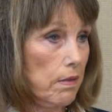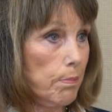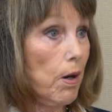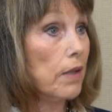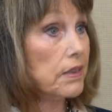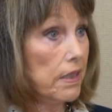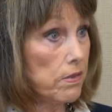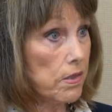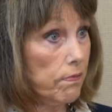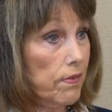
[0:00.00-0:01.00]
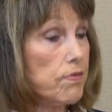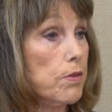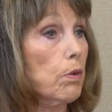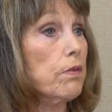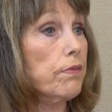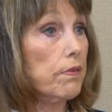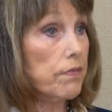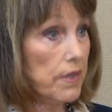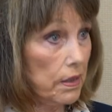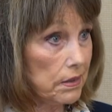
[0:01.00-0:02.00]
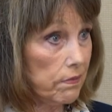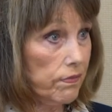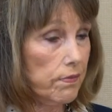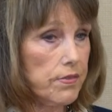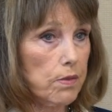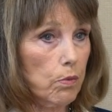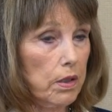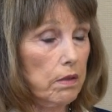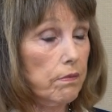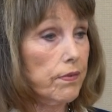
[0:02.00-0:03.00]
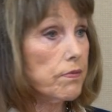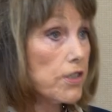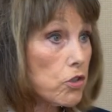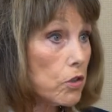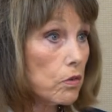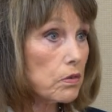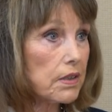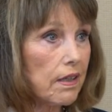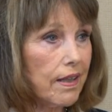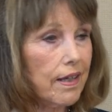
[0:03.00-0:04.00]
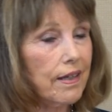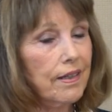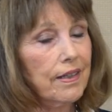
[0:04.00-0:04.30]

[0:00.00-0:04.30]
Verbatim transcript: The process, the 5150s, the 5152s, I think,